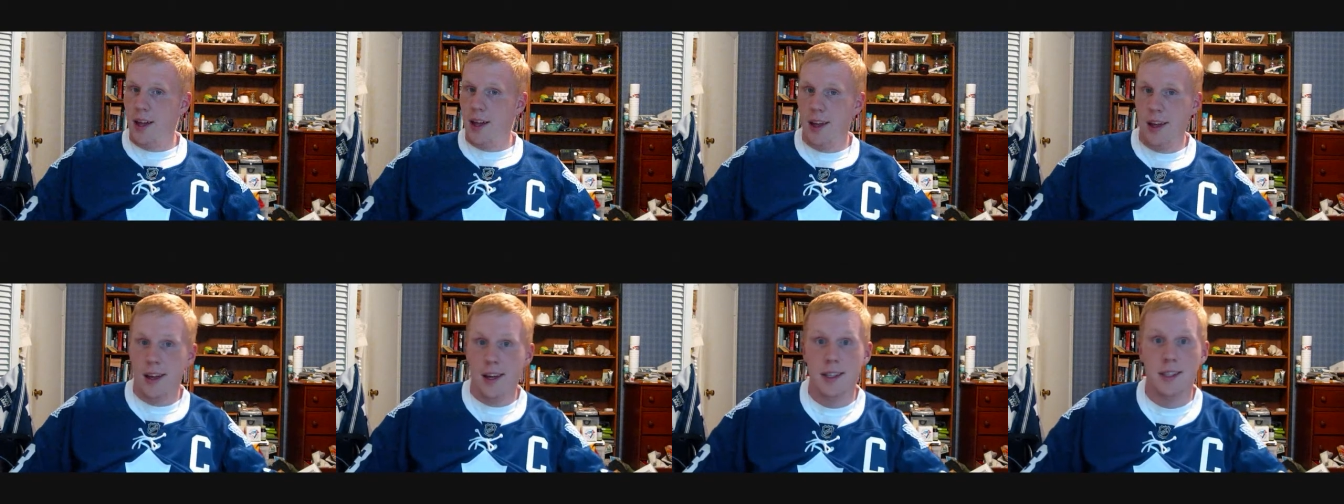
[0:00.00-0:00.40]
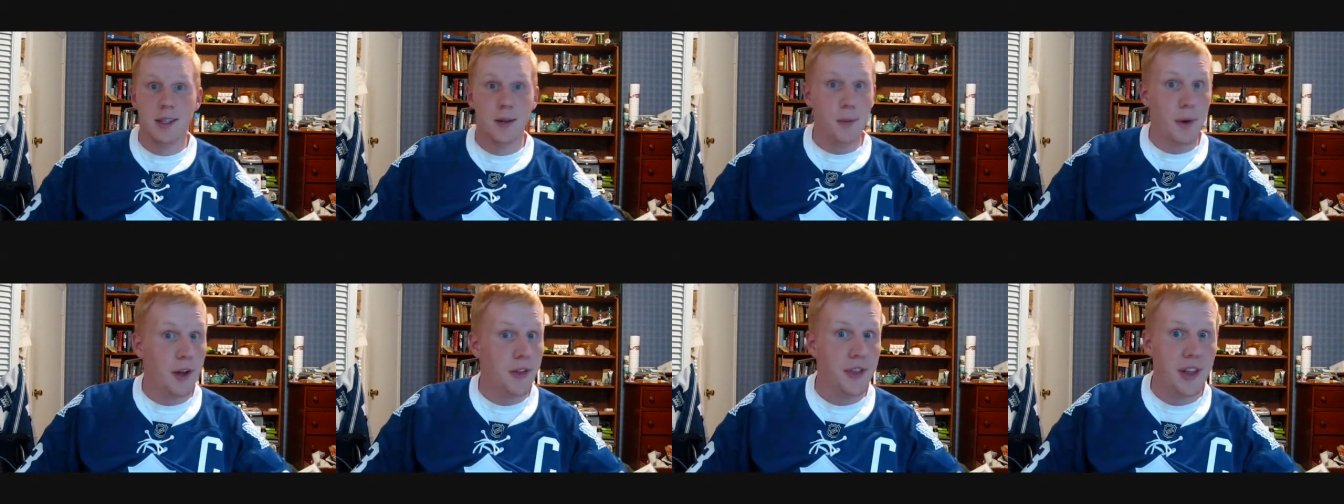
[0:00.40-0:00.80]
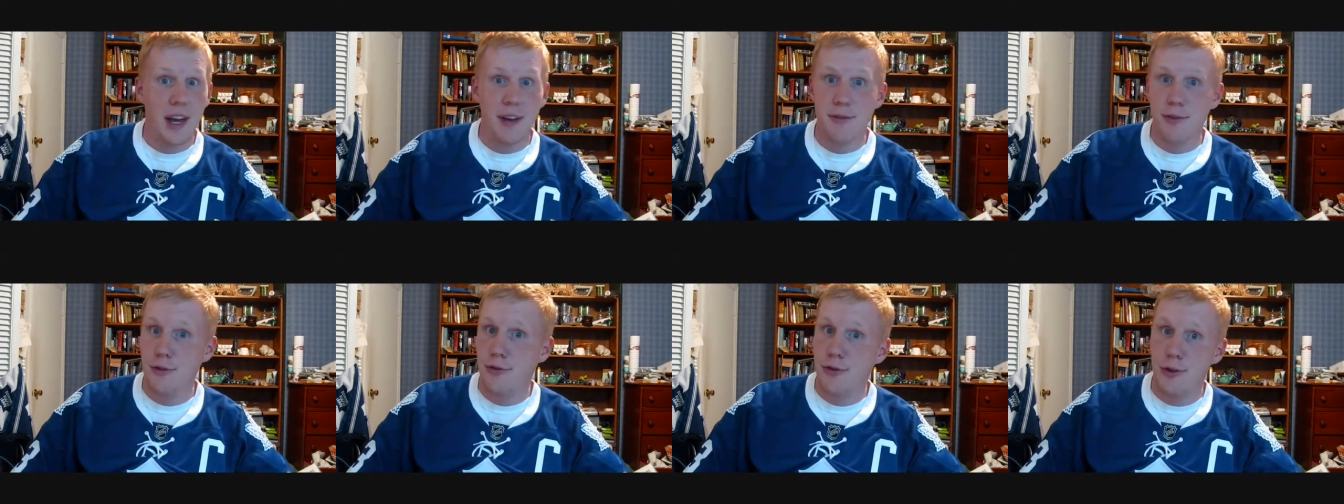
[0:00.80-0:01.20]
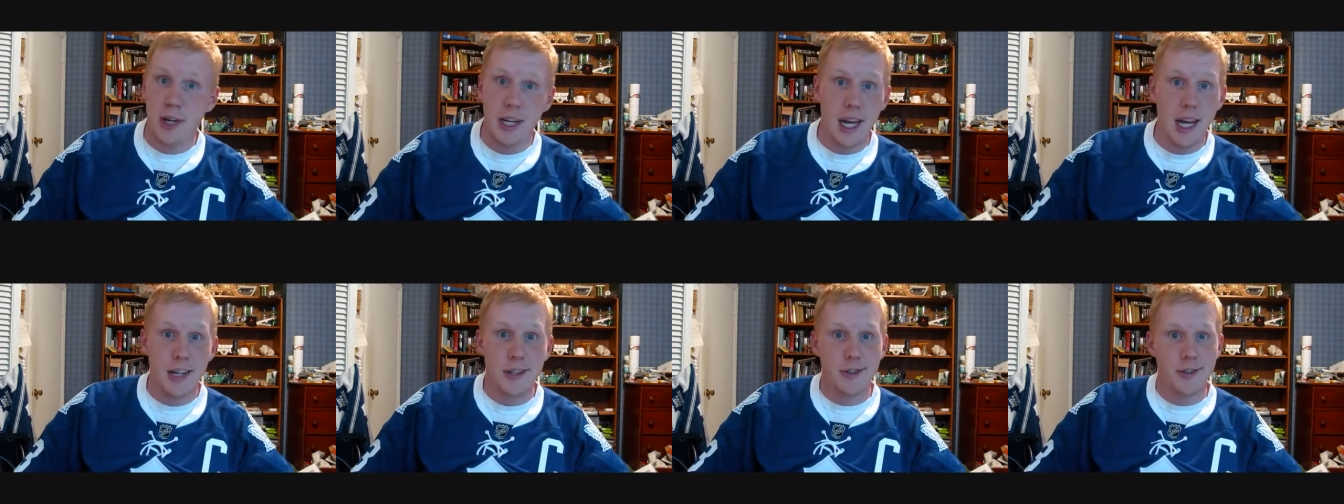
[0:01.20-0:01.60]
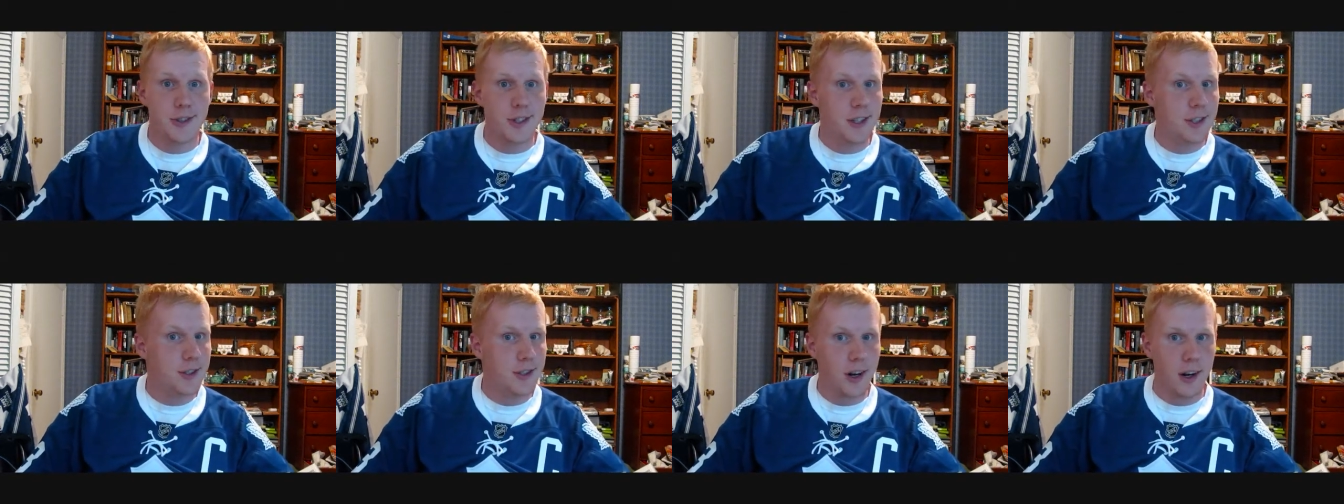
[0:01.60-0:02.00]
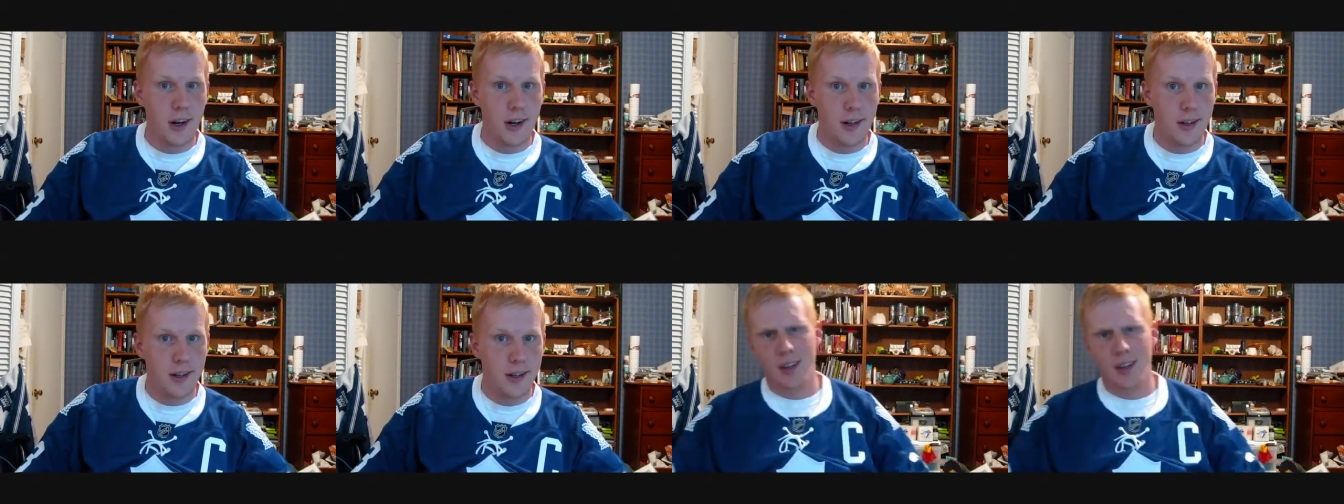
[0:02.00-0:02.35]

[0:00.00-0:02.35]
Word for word: It's a month after free agency started,